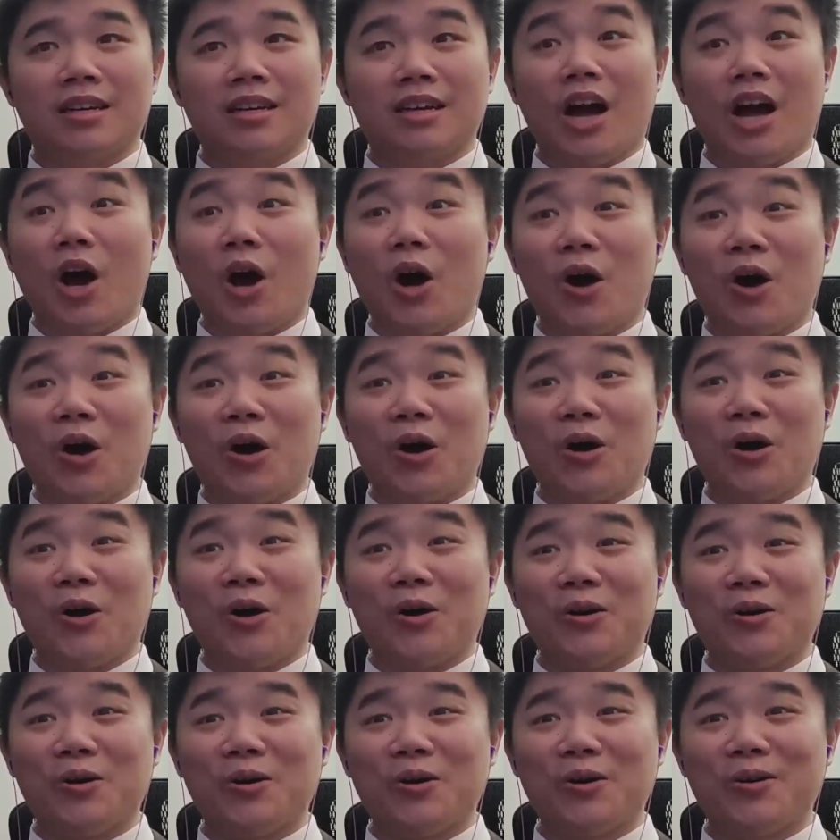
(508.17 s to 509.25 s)

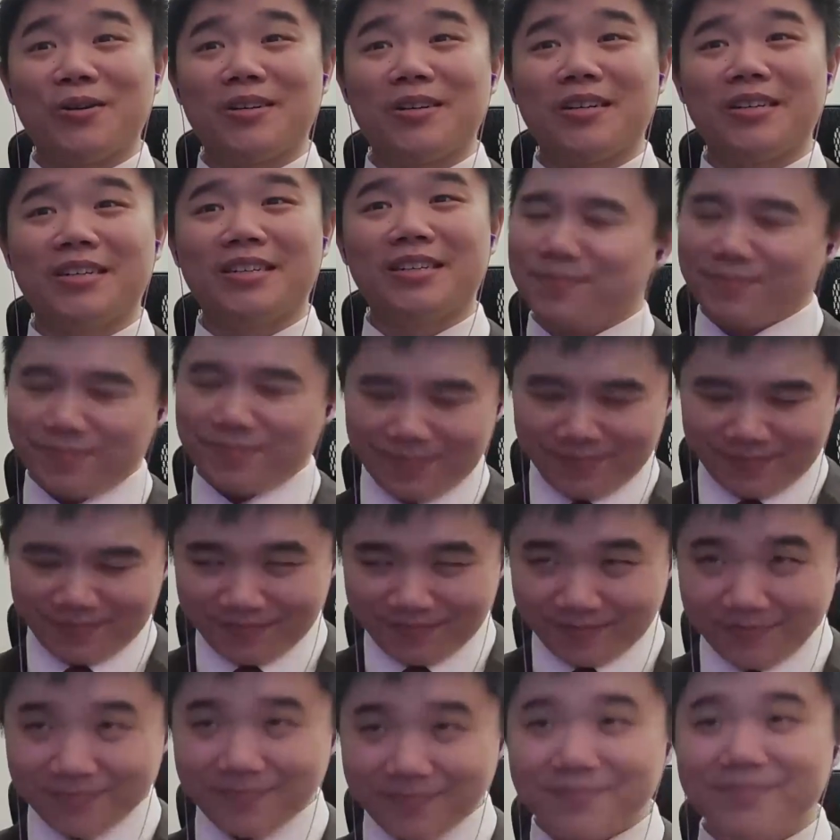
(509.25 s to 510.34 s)
Oh. What are you
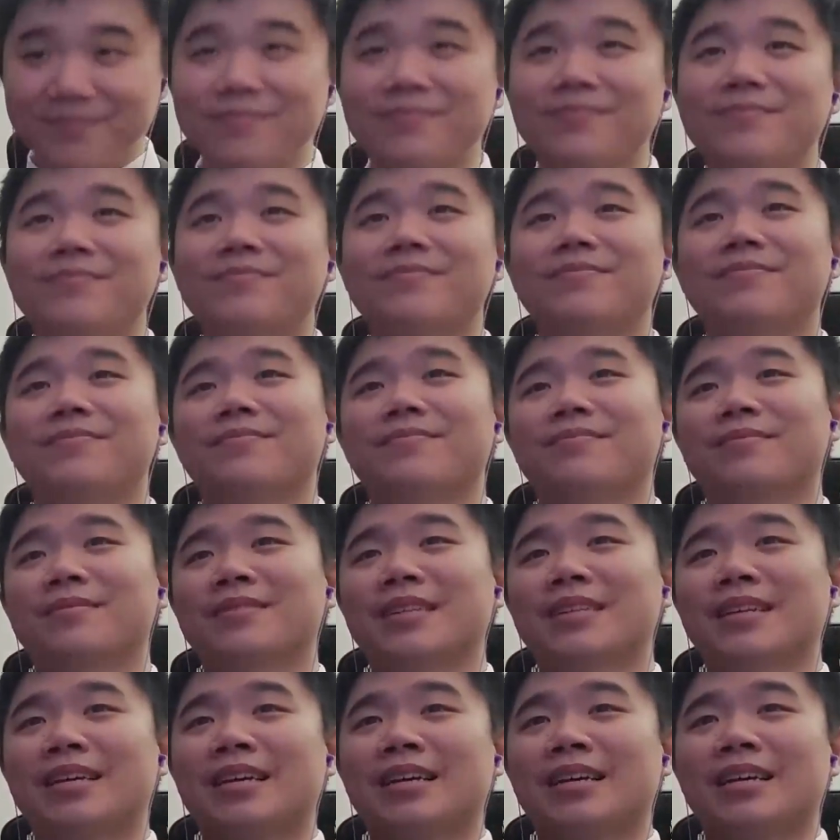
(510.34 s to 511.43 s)
doing
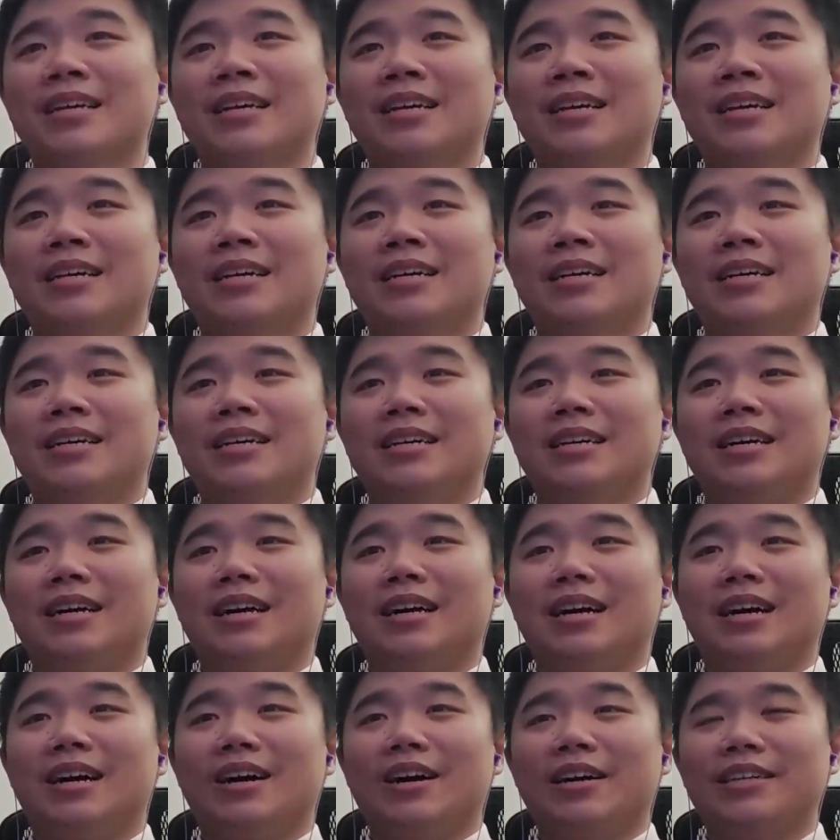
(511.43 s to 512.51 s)
here?
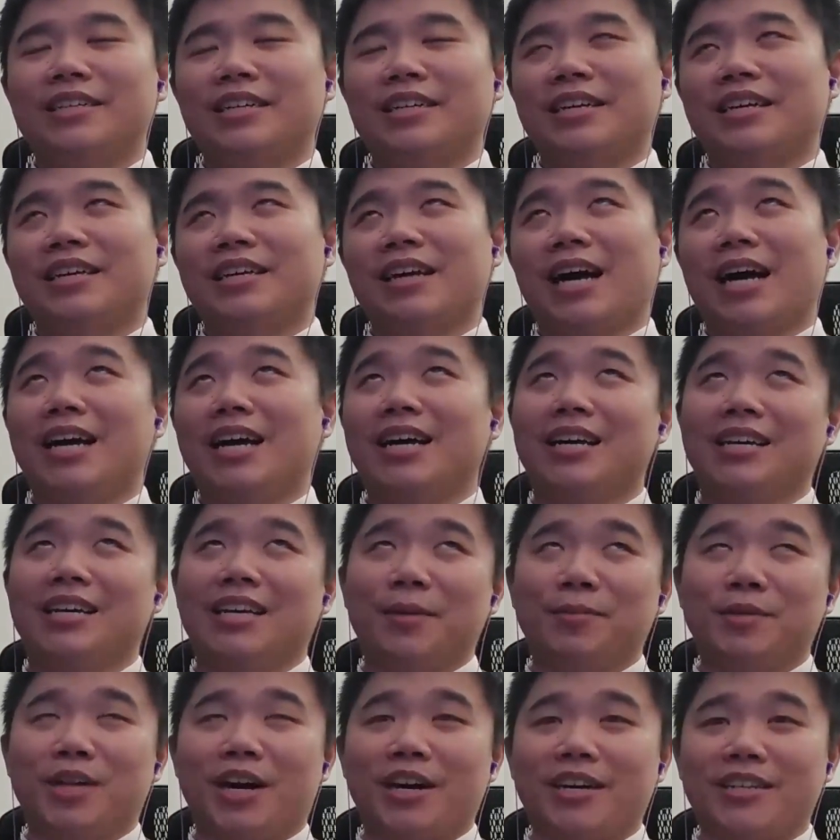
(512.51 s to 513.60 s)
Oh, he's gonna
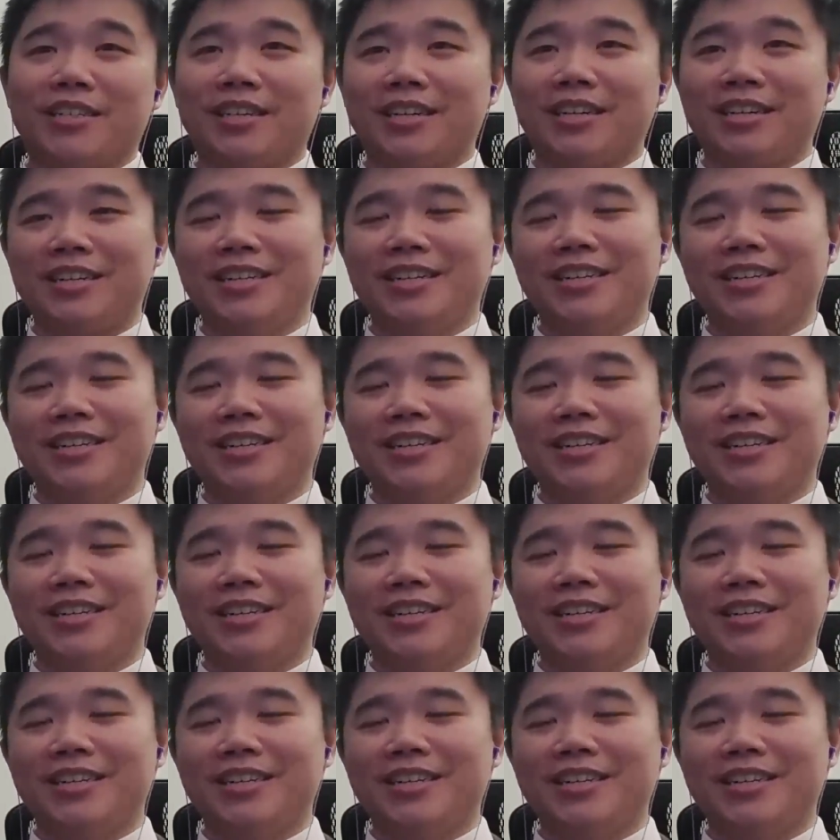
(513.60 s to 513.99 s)
keep talking.